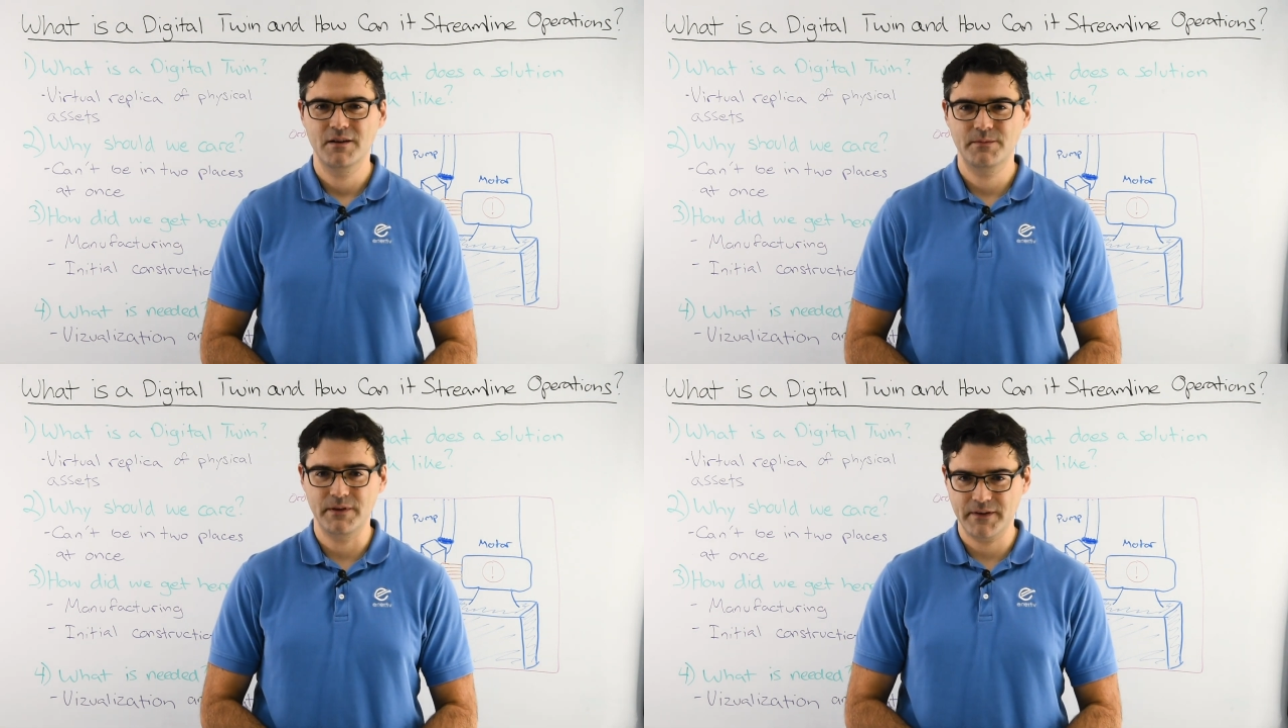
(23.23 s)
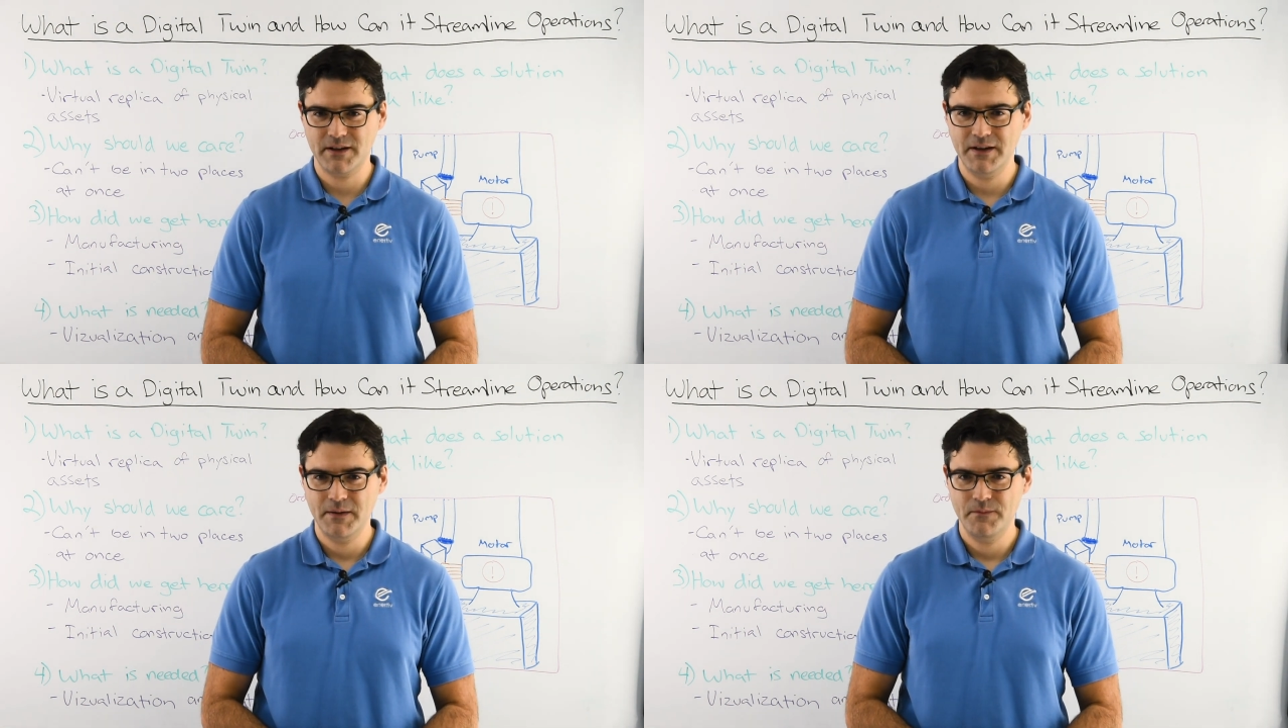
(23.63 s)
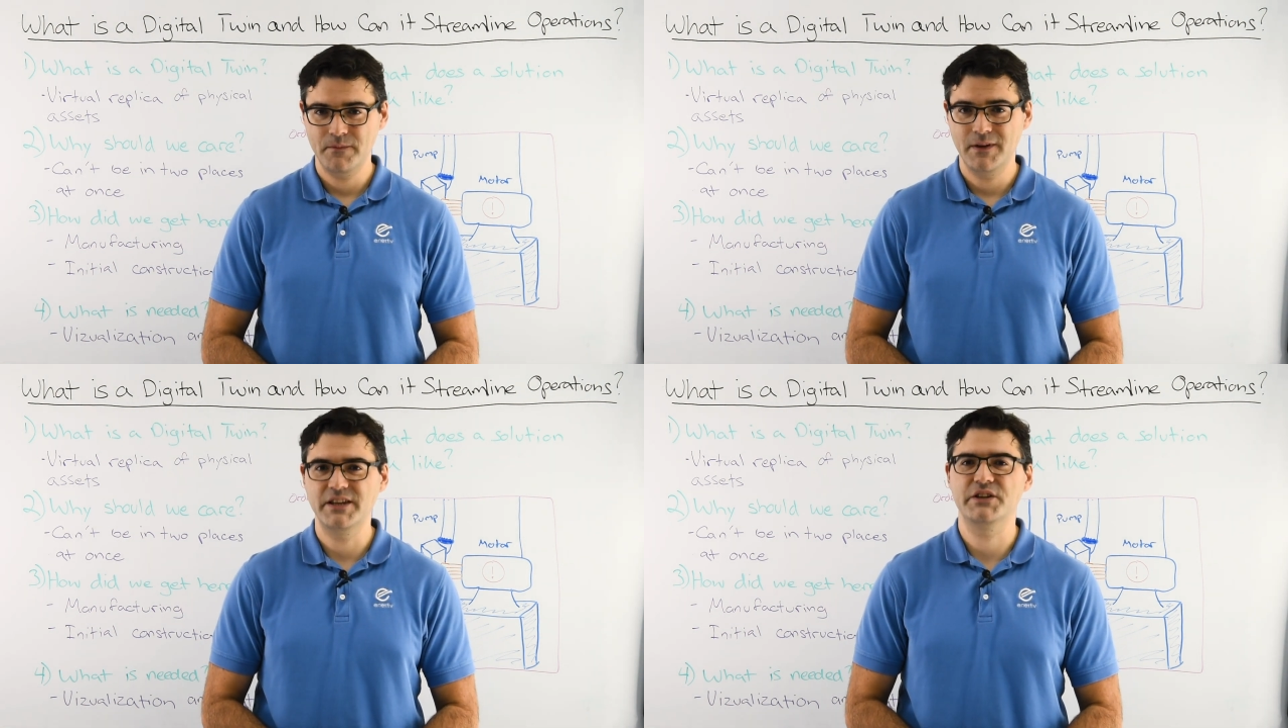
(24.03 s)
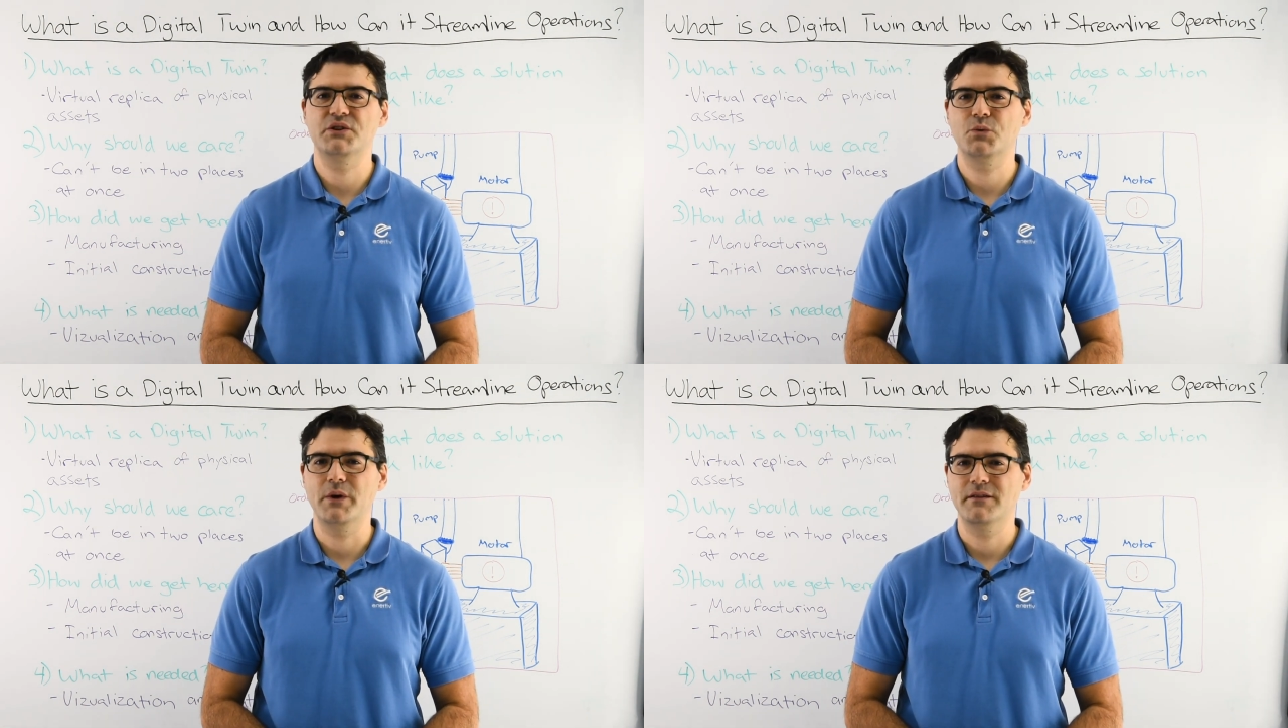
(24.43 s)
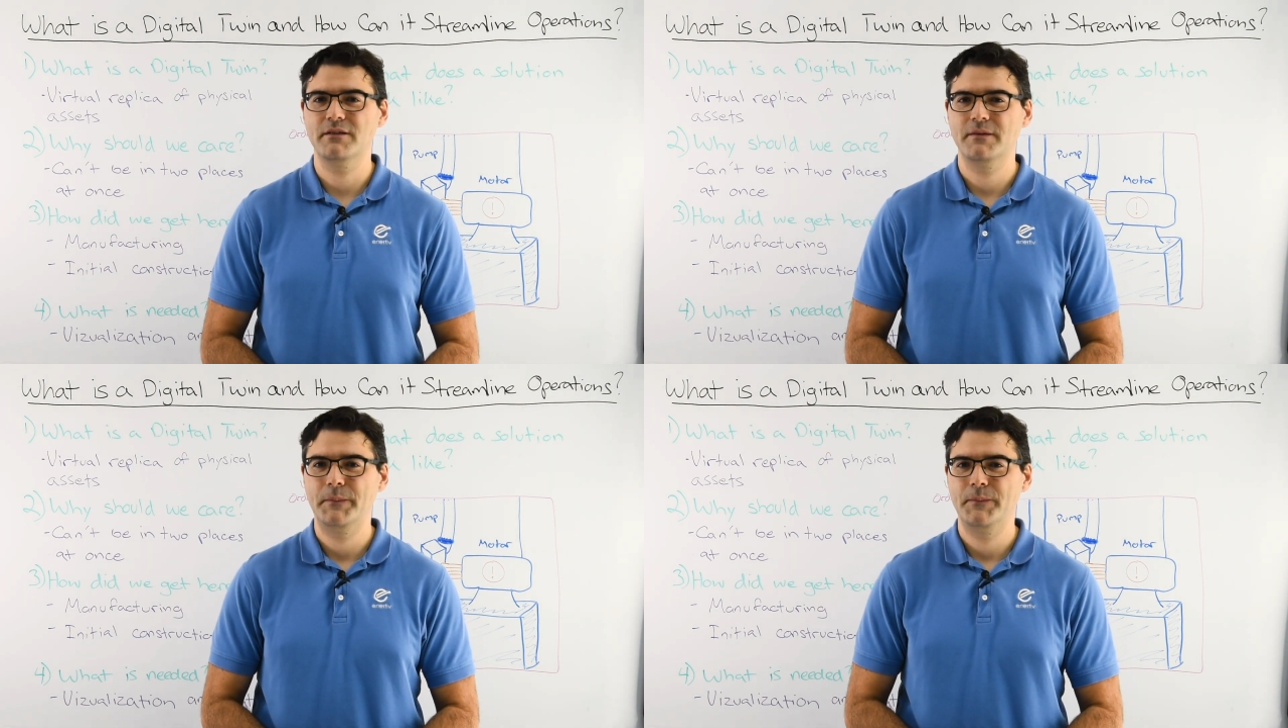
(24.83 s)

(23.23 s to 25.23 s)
specifically digital twins.